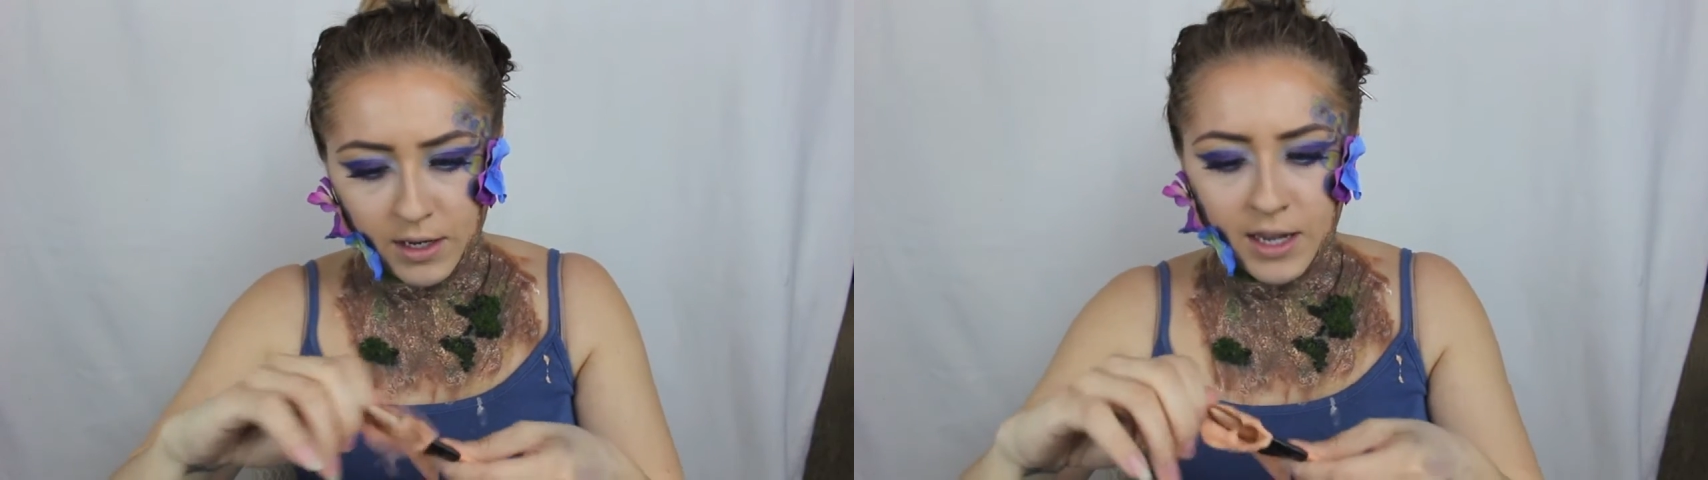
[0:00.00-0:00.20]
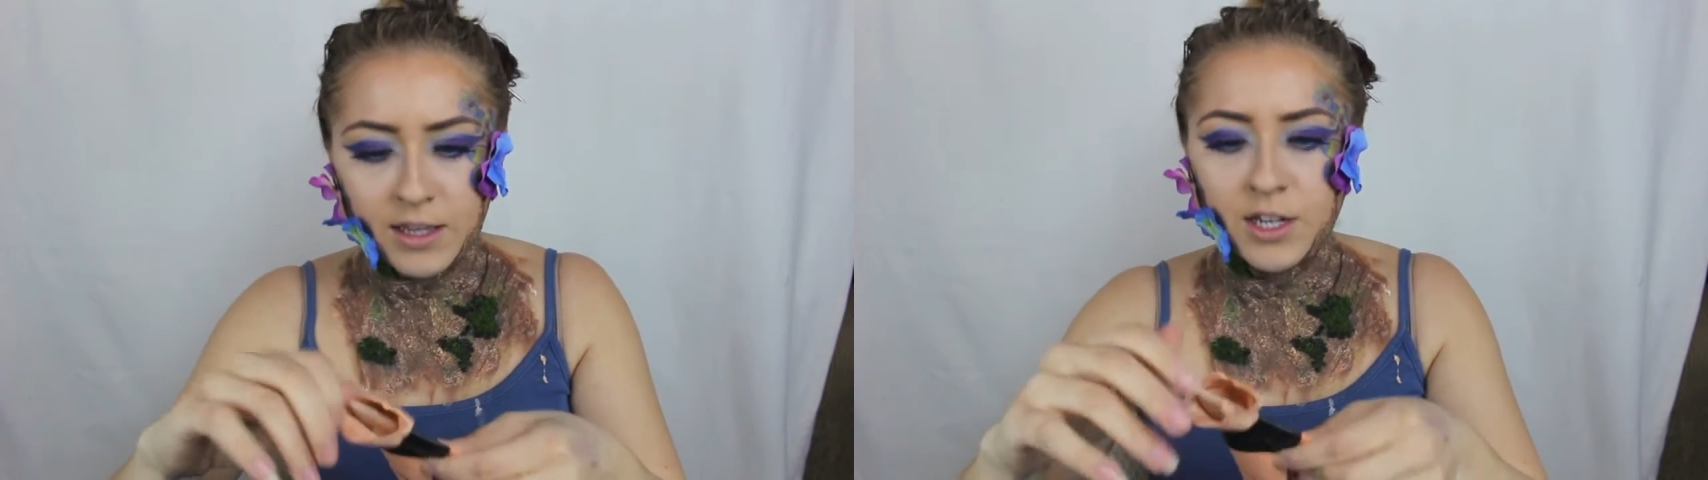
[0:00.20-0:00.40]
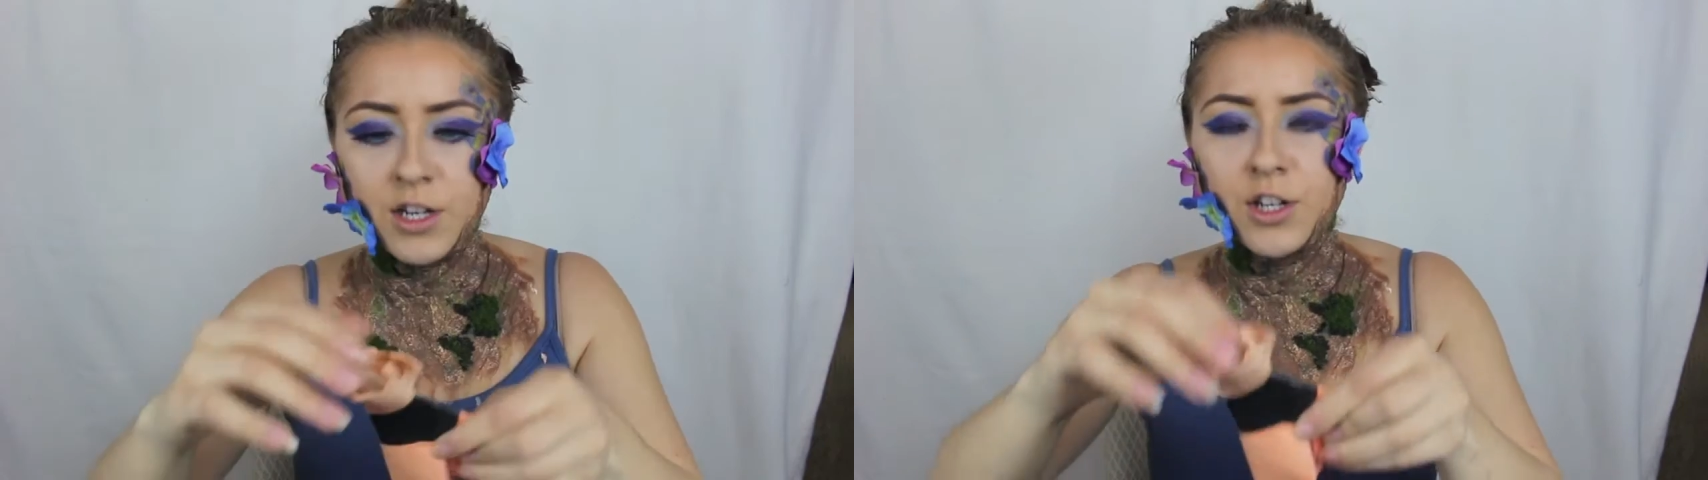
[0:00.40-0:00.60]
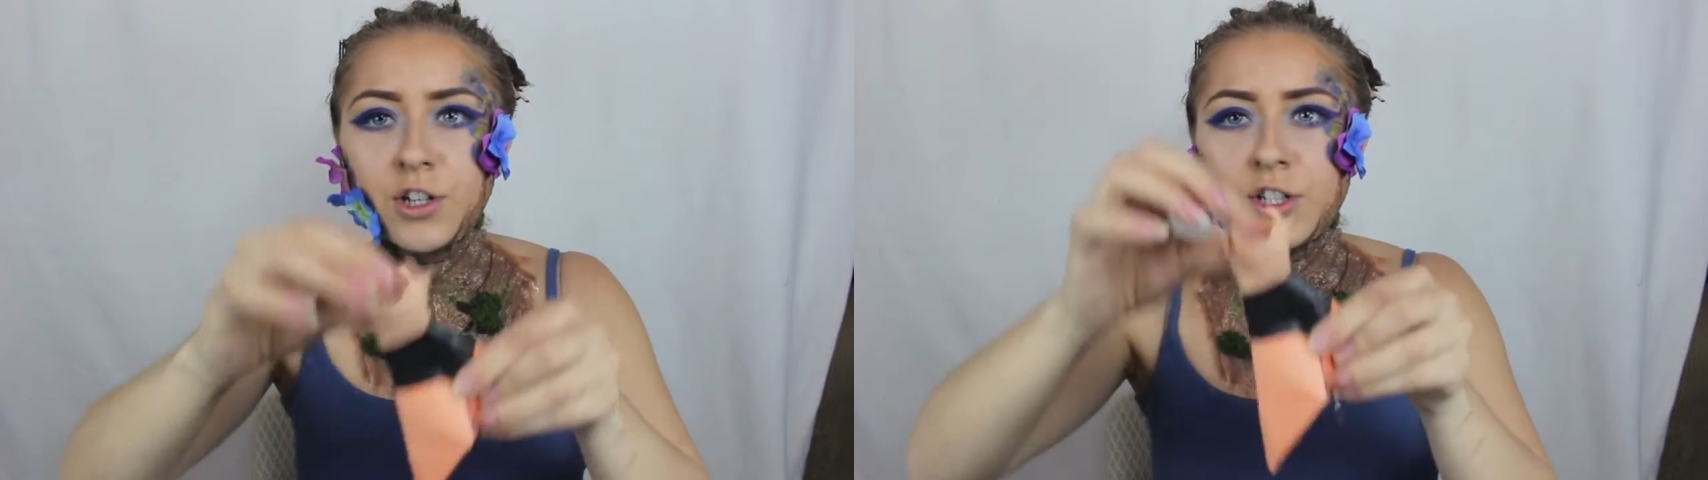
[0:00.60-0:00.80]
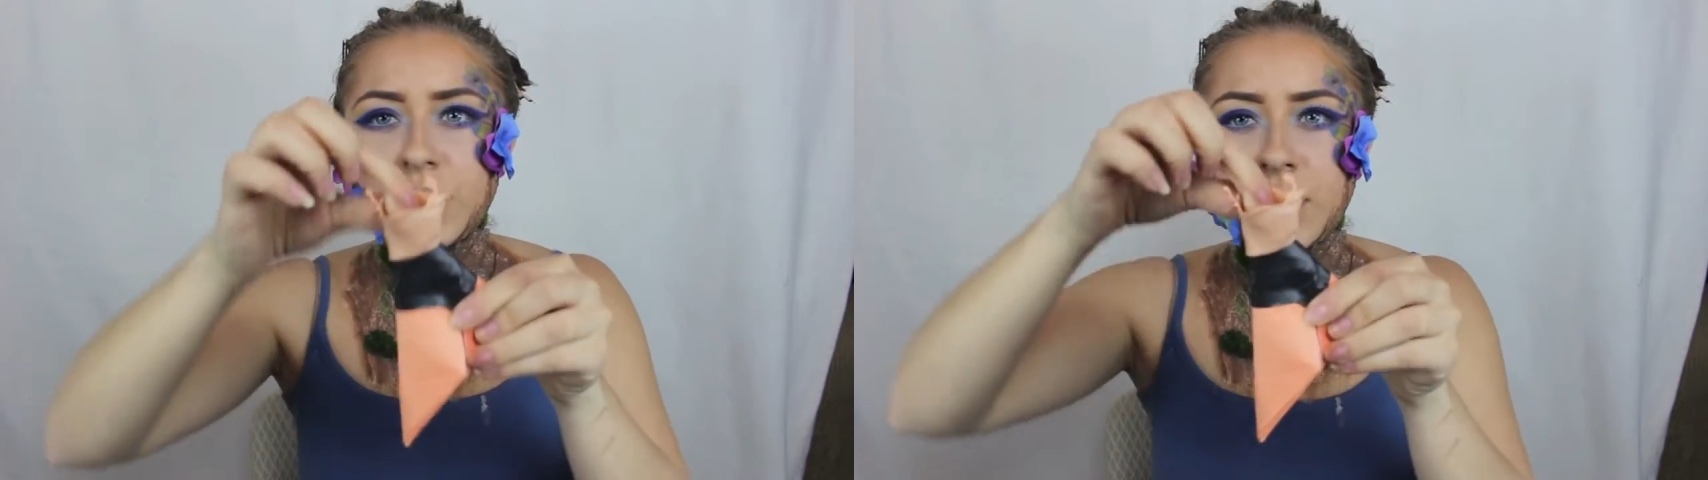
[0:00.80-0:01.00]
And then
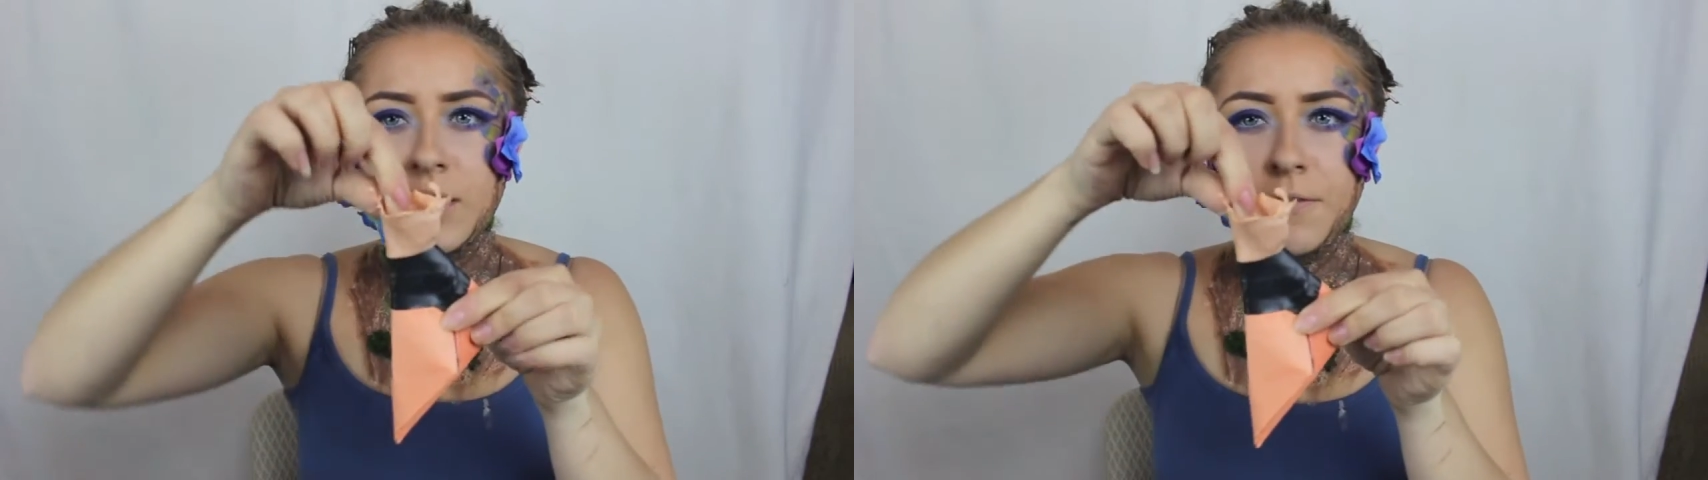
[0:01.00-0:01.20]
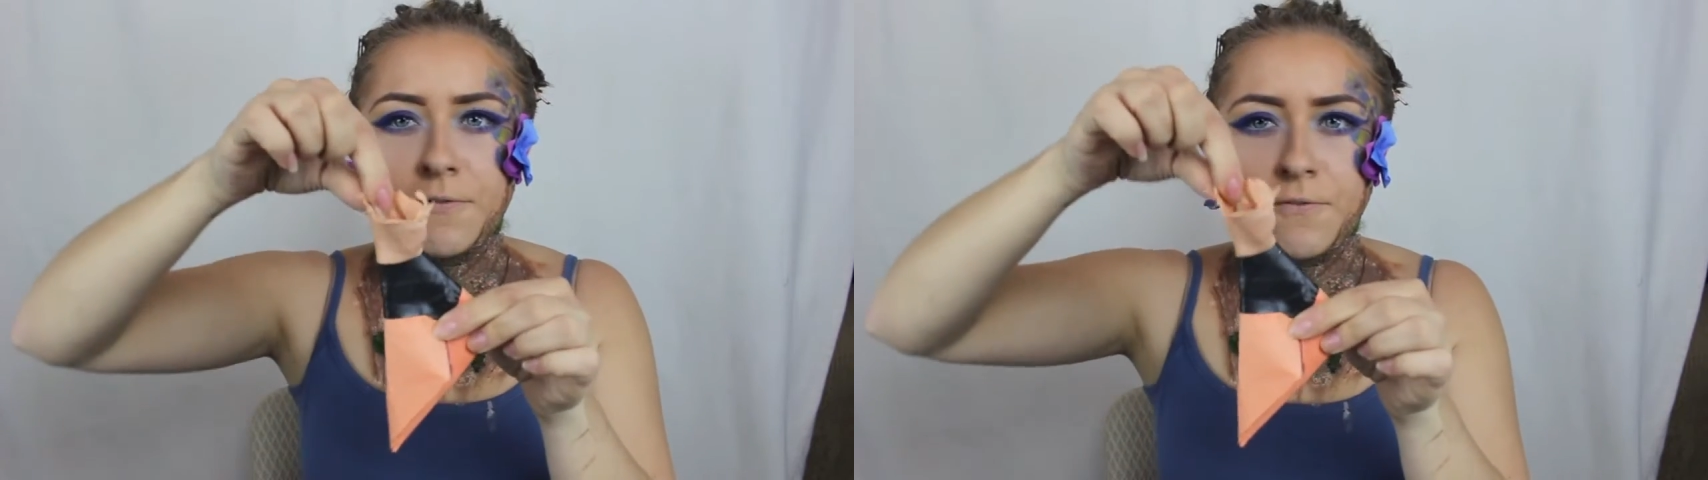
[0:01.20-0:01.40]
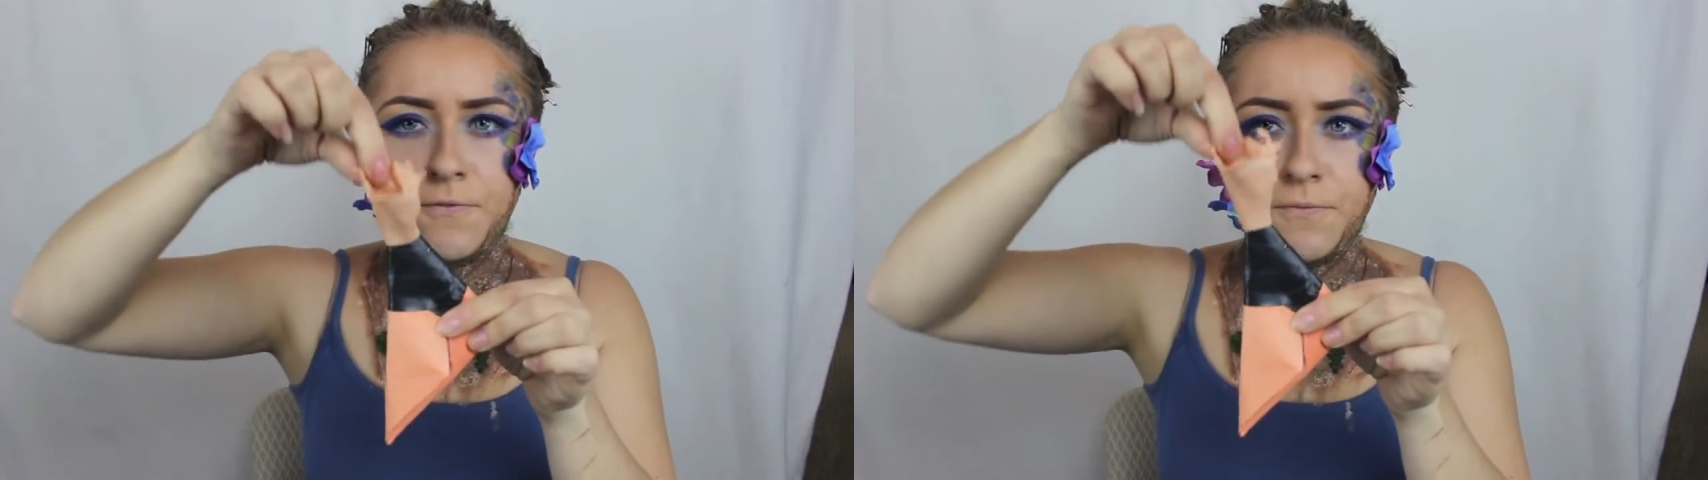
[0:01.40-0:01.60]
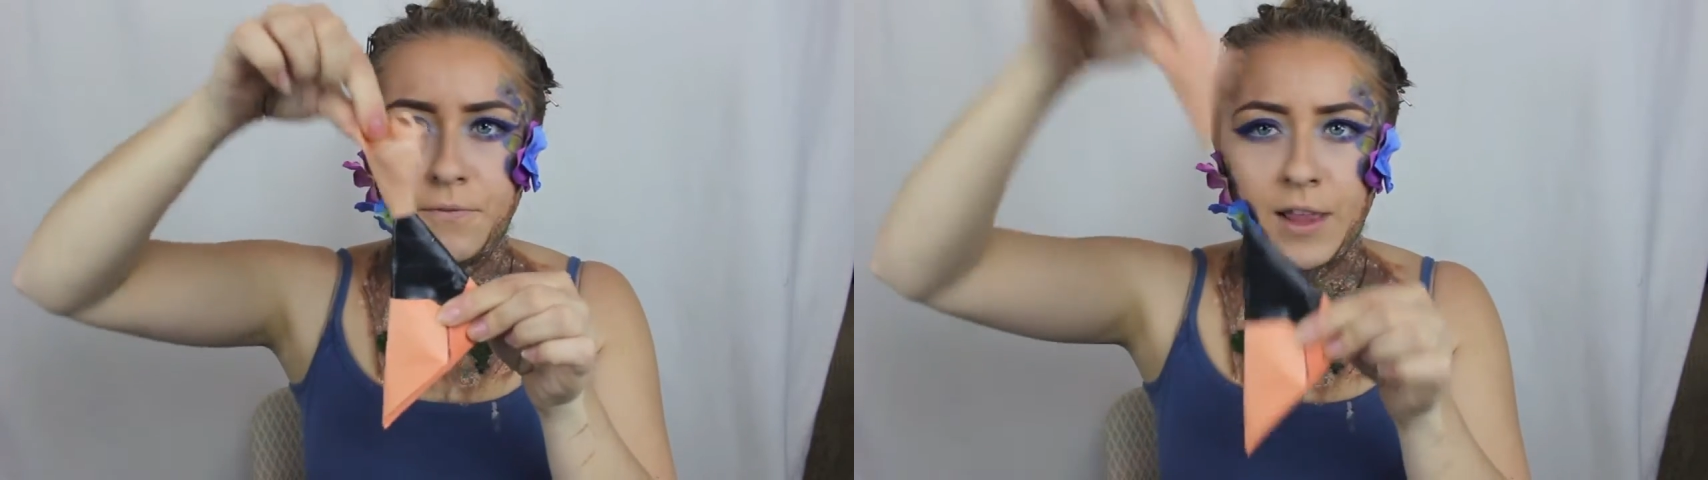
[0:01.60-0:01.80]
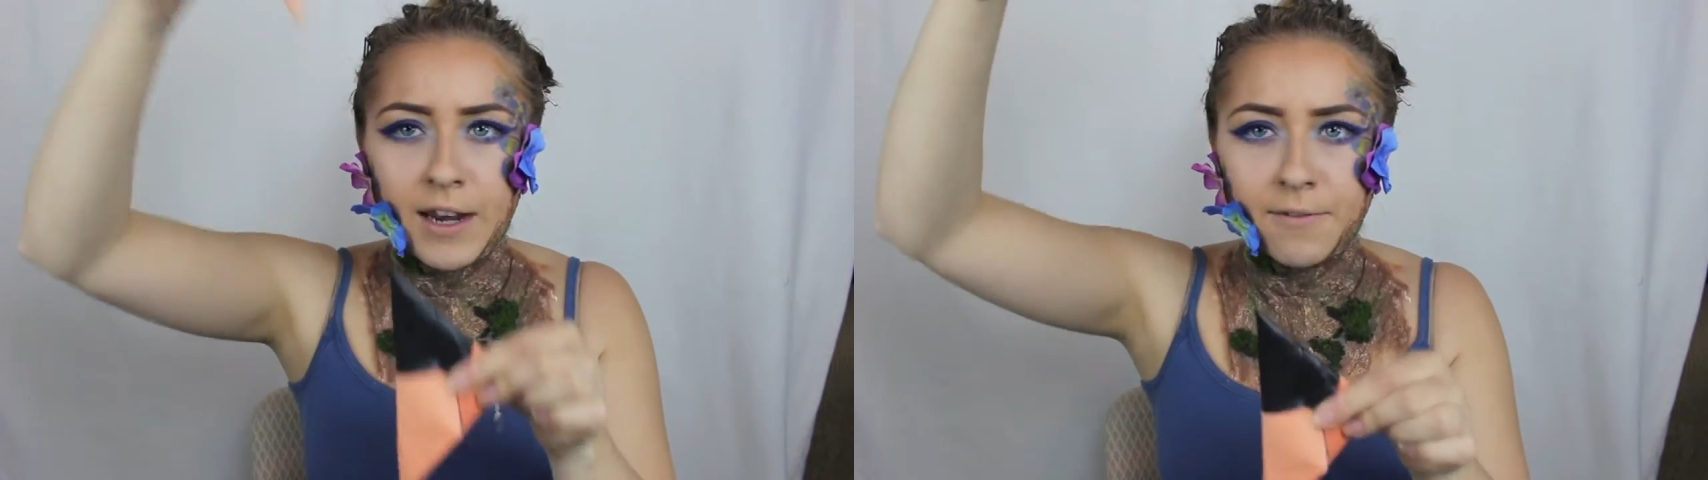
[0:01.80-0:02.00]
you're just going
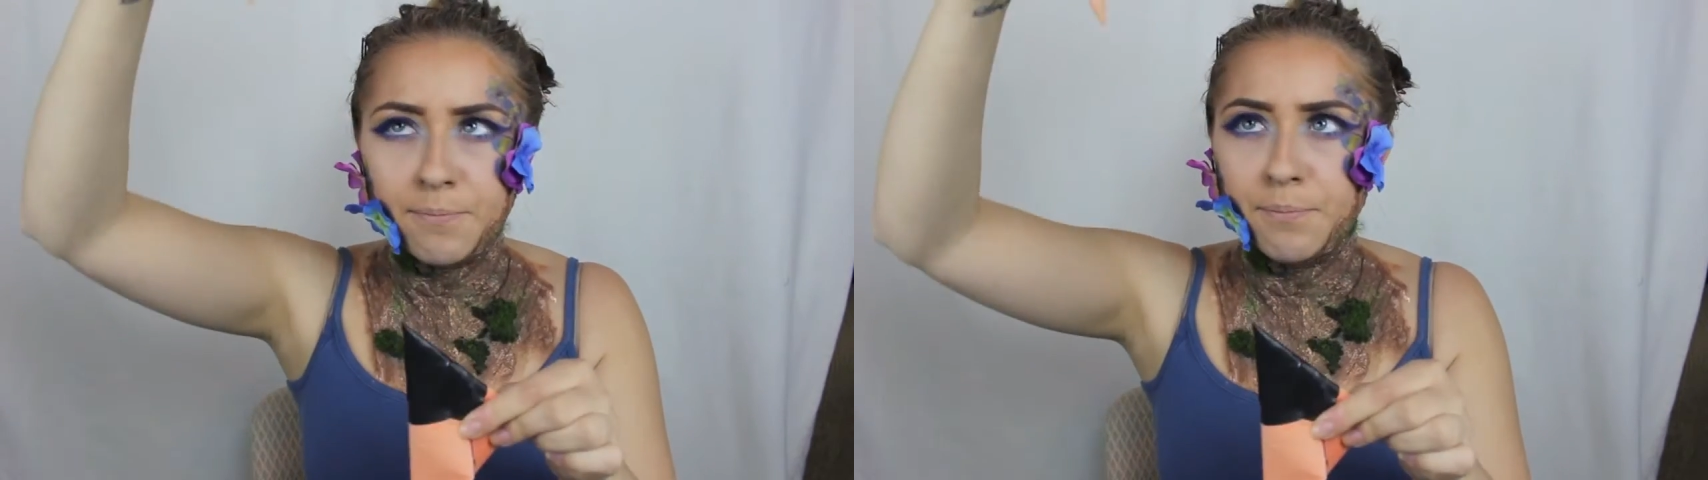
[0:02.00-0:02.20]
to let it